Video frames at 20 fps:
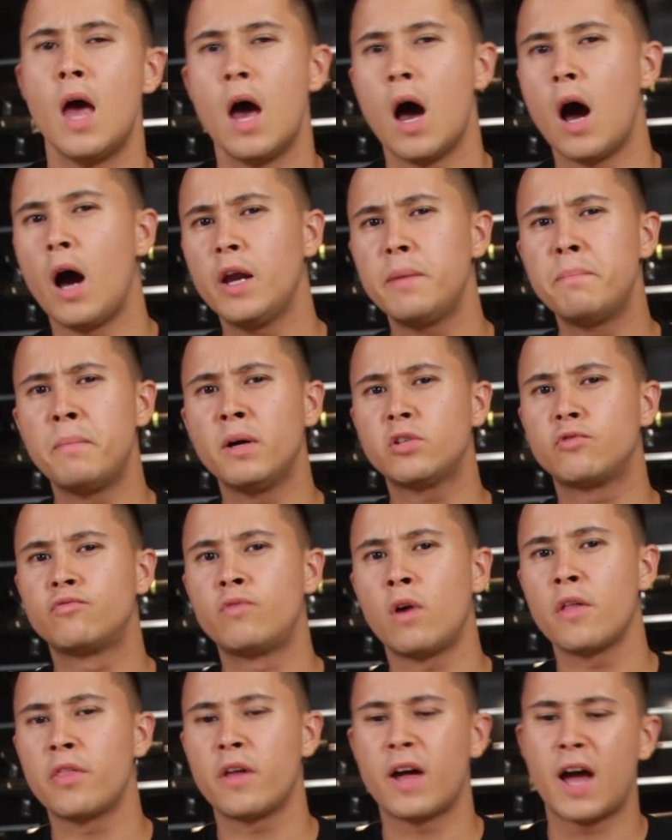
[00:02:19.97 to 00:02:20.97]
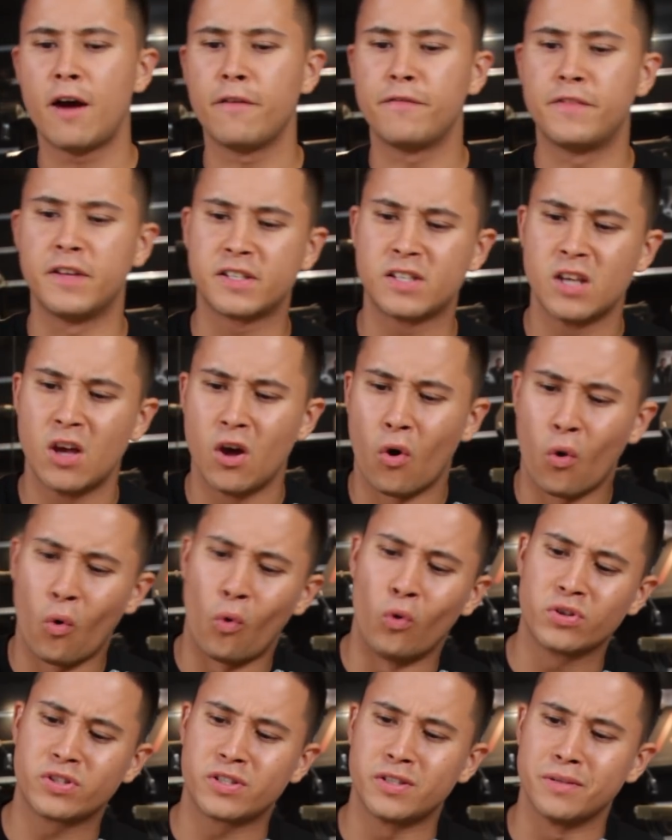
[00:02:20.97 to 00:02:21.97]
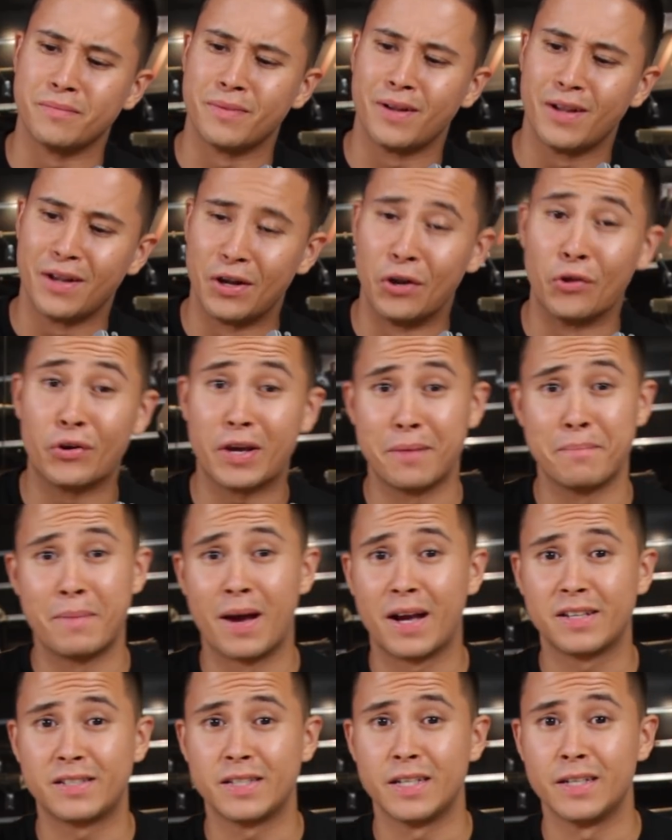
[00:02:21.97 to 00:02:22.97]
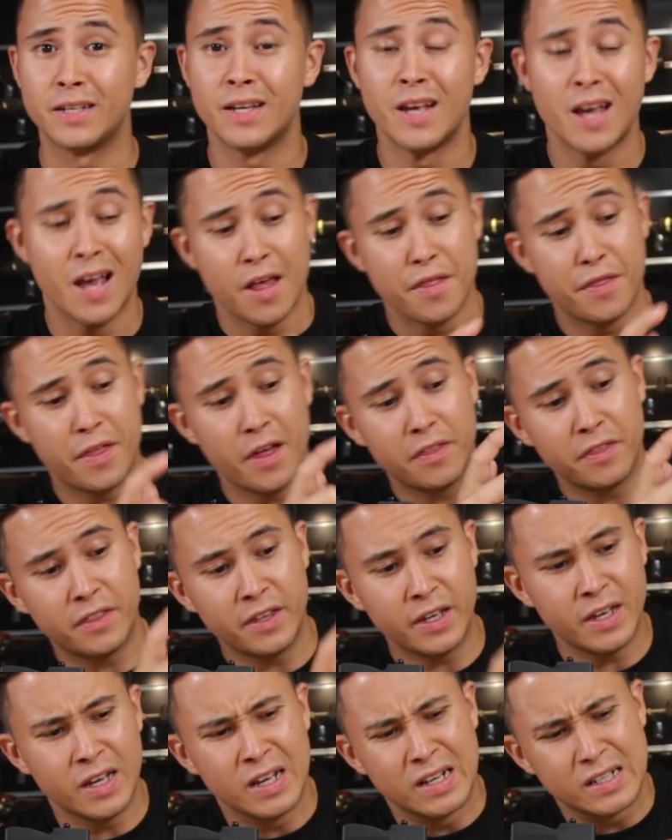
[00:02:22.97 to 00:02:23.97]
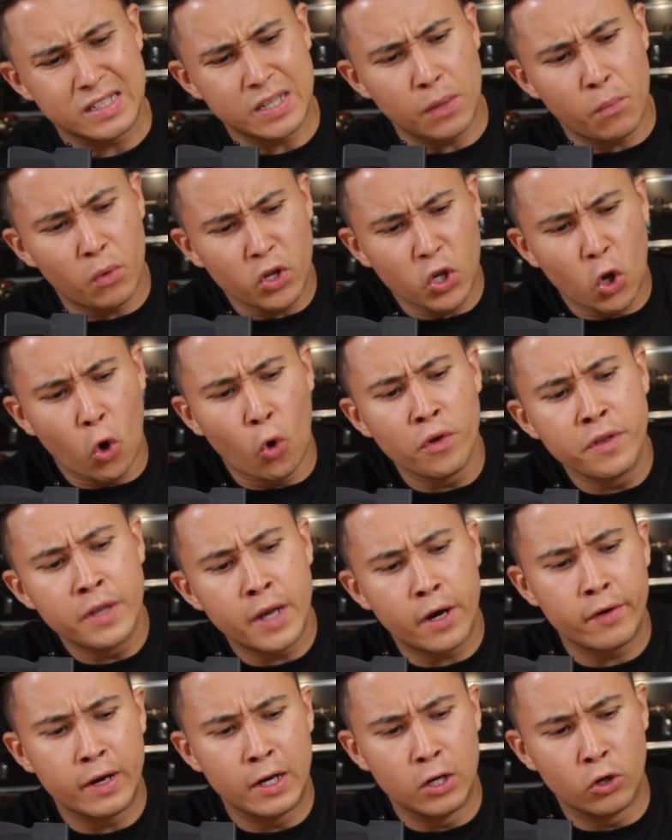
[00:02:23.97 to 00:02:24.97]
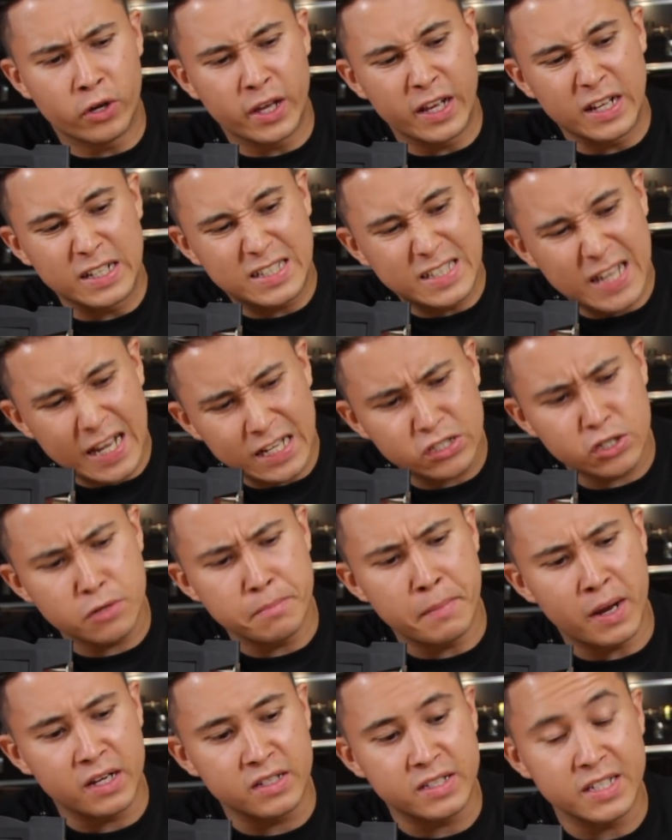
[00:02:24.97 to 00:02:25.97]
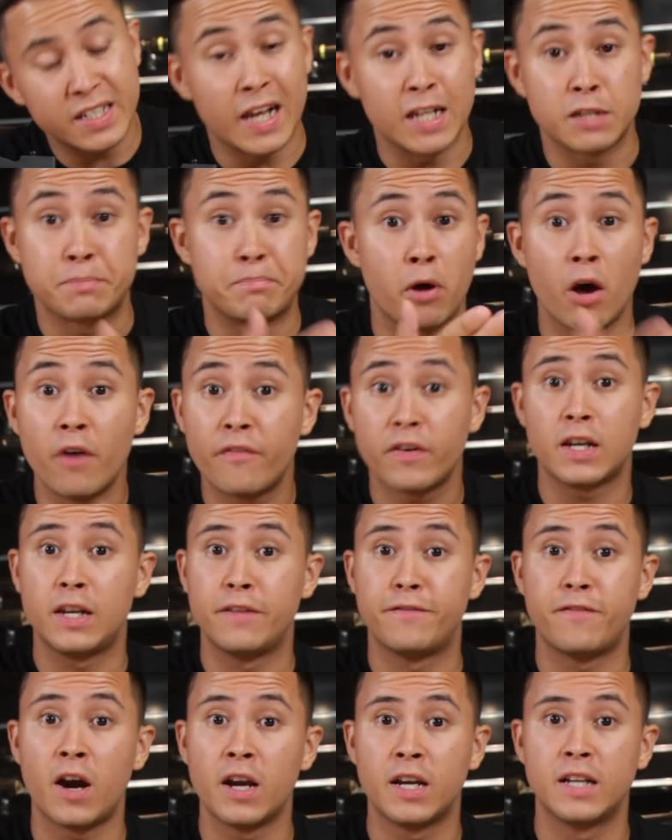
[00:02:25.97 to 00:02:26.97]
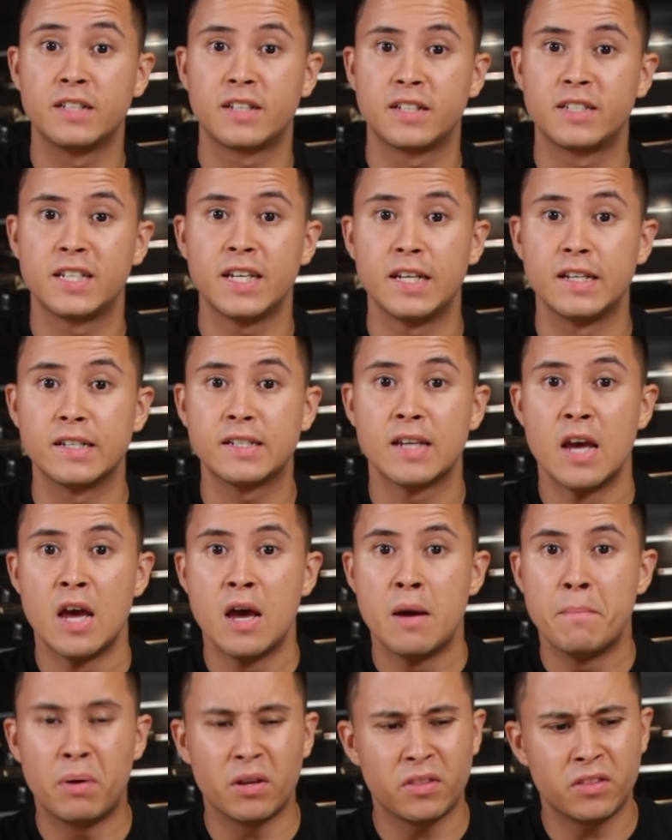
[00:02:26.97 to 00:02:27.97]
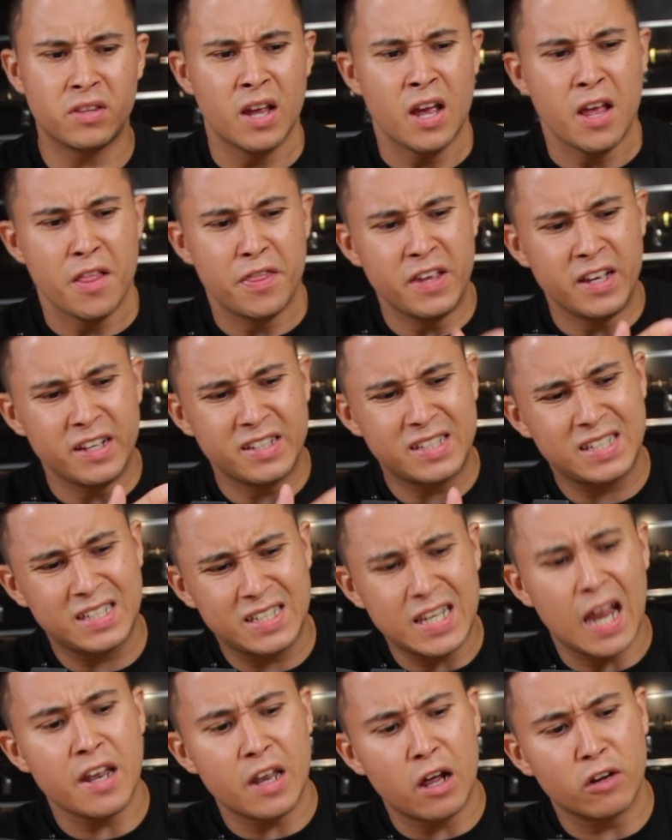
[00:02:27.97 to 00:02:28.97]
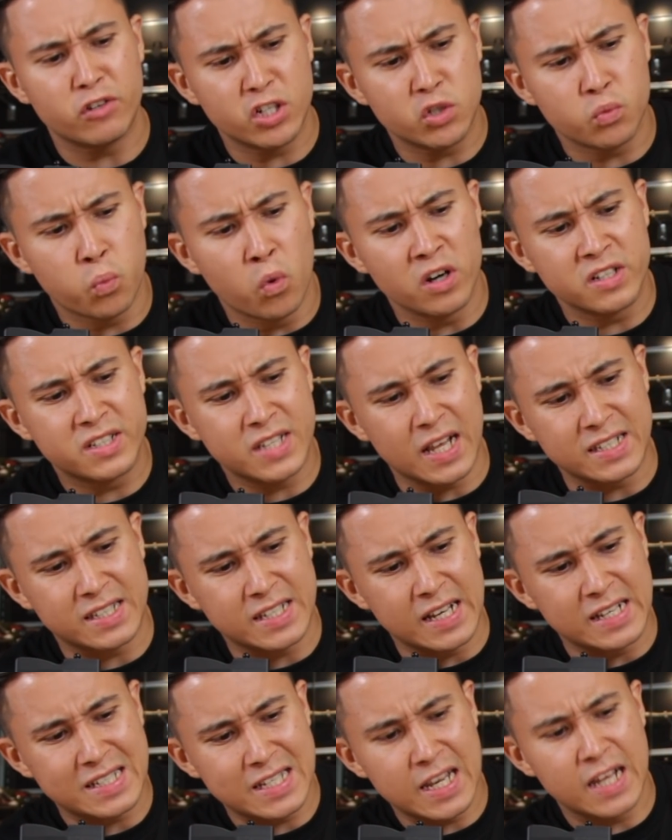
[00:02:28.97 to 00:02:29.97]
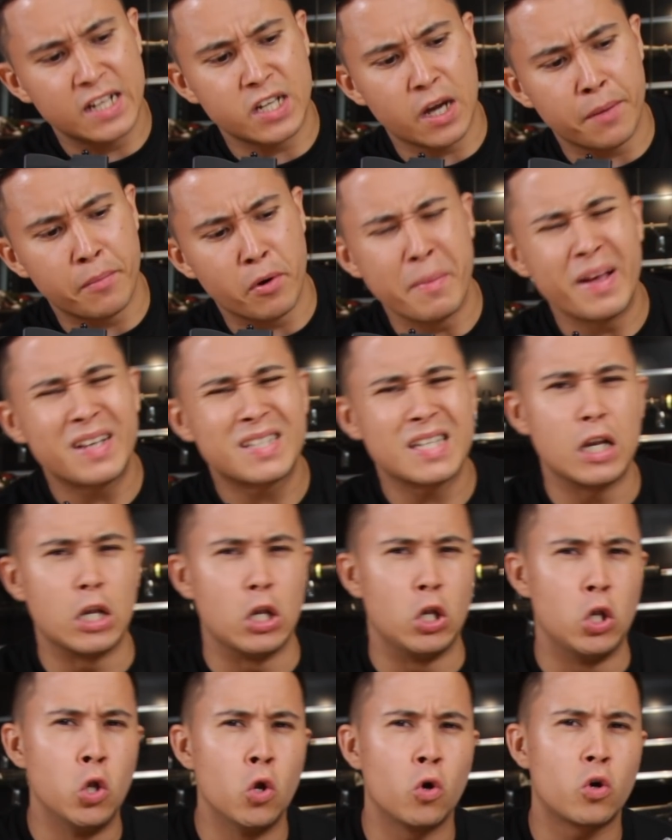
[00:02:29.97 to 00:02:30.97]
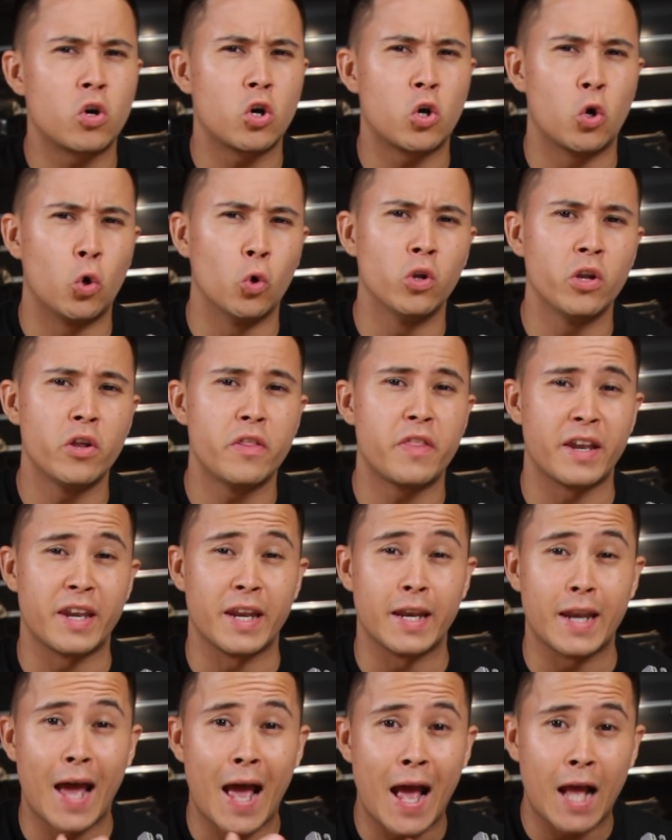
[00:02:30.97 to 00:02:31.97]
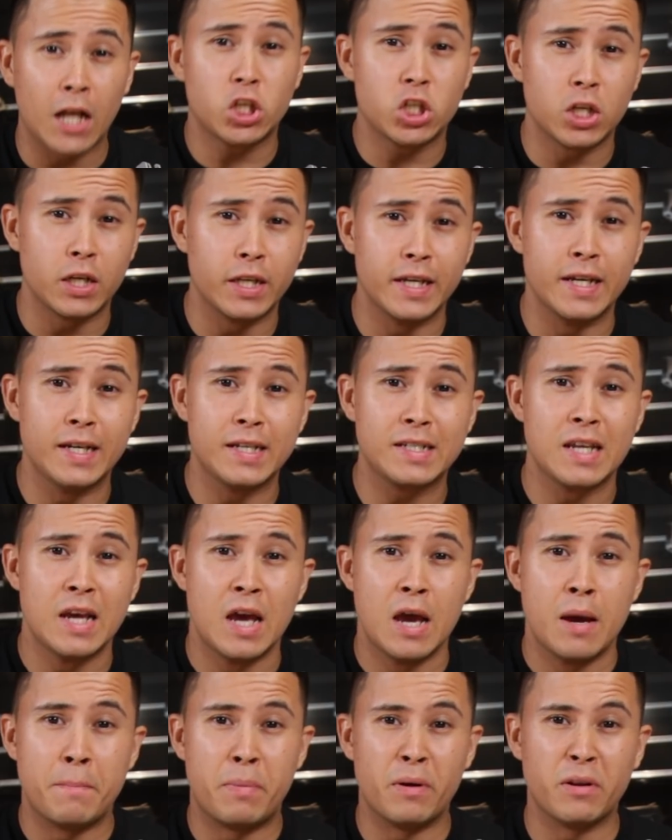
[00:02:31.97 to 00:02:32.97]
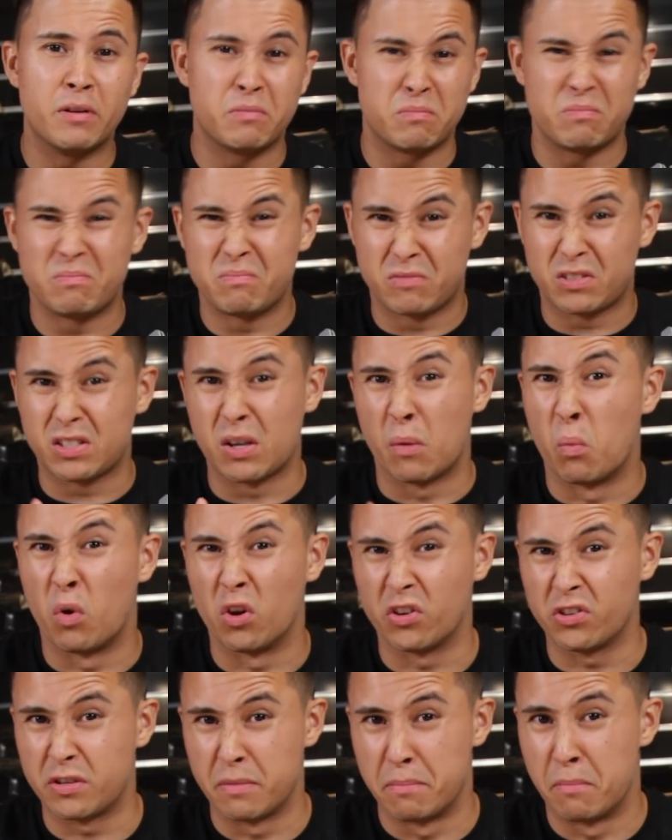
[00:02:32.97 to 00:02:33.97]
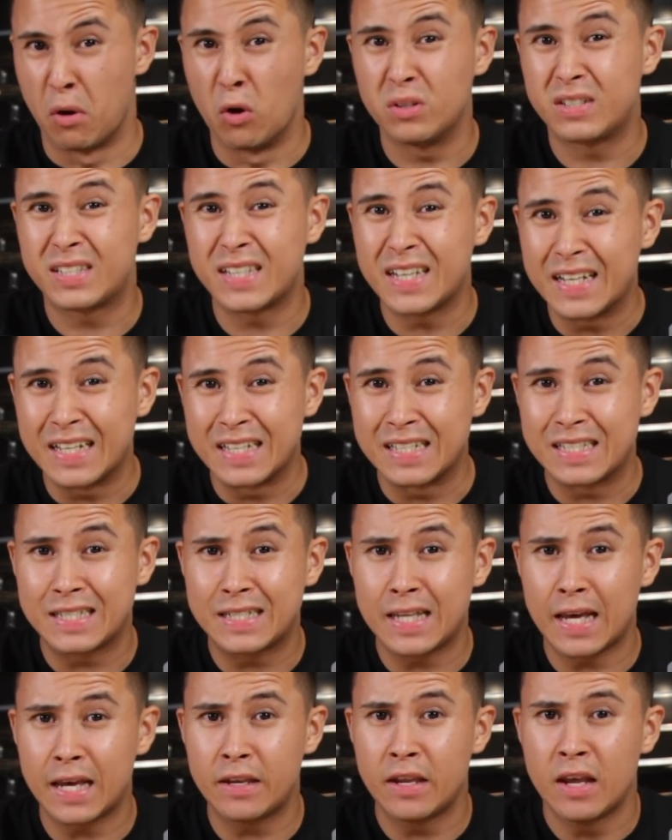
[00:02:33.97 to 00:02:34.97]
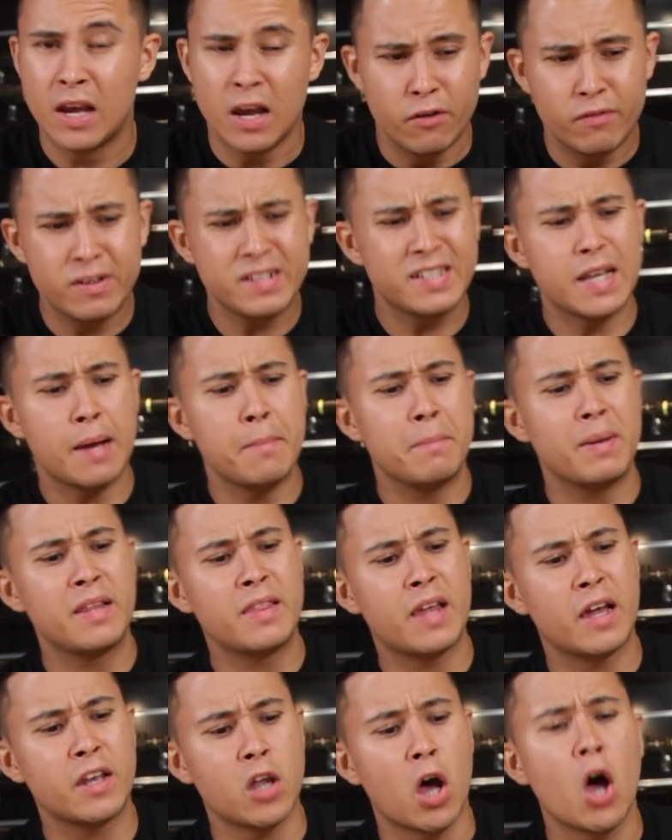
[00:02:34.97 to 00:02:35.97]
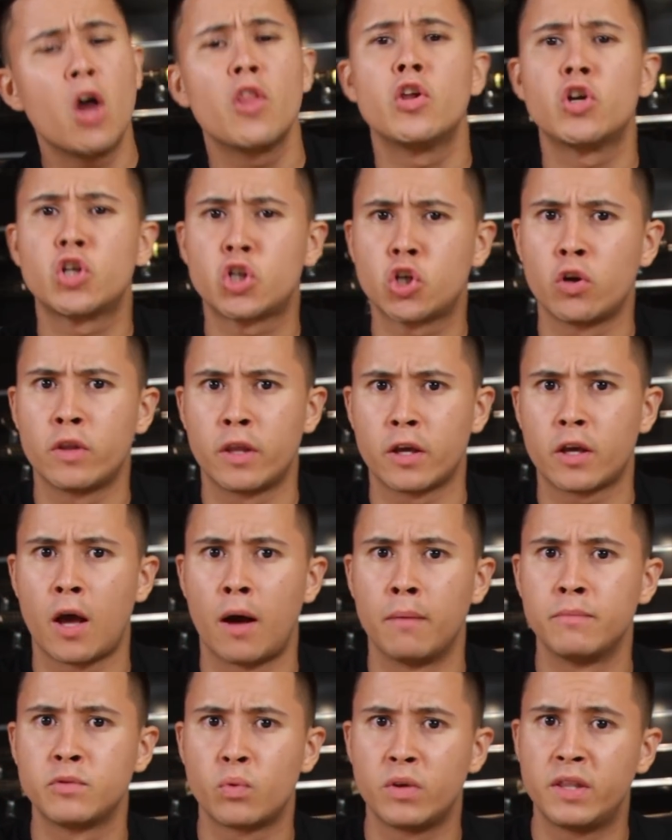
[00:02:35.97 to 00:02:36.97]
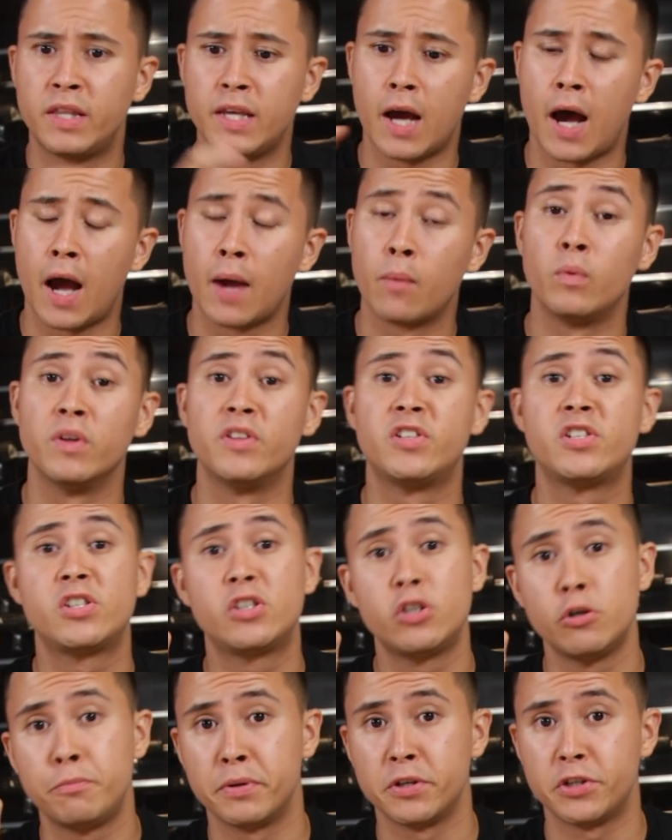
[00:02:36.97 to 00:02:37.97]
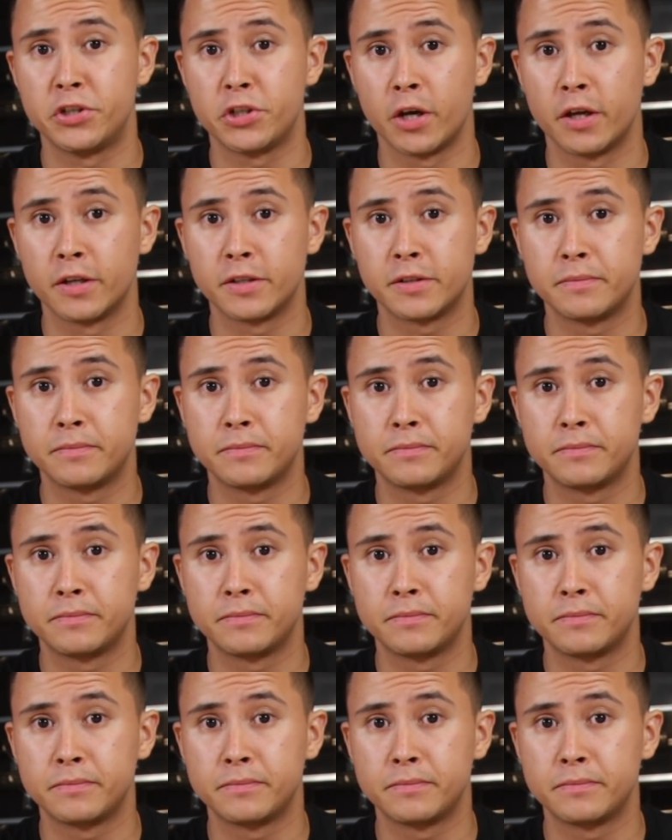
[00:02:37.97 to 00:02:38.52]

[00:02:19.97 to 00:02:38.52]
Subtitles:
I'd much rather have this awesome looking magazine than the somewhat ordinary looking textured magazine, as perfectly fine as it is, but the standoutish words that say sledgehammer makes it look cooler than it actually is, but somewhat demotes it instead, resembling that other shirt that comes with the I'm with stupid shirt.